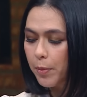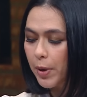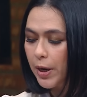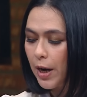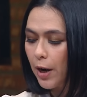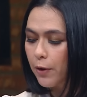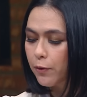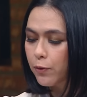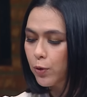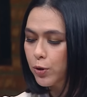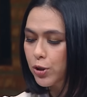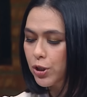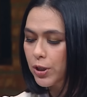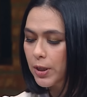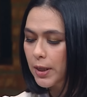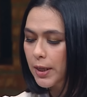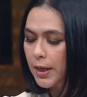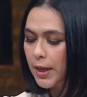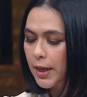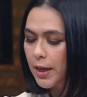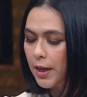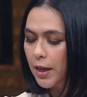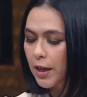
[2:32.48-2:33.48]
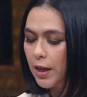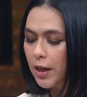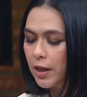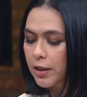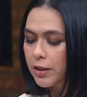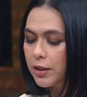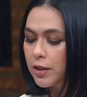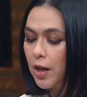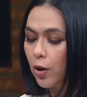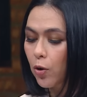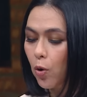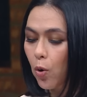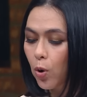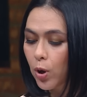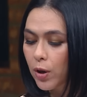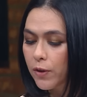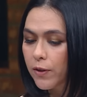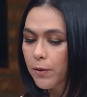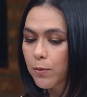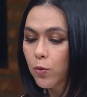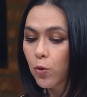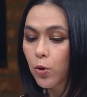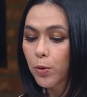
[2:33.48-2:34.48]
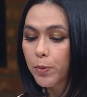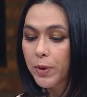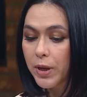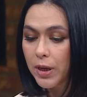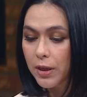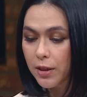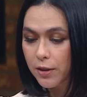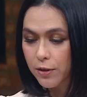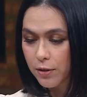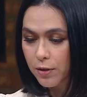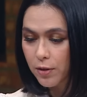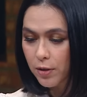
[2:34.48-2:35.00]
But unfortunately, not all of them were being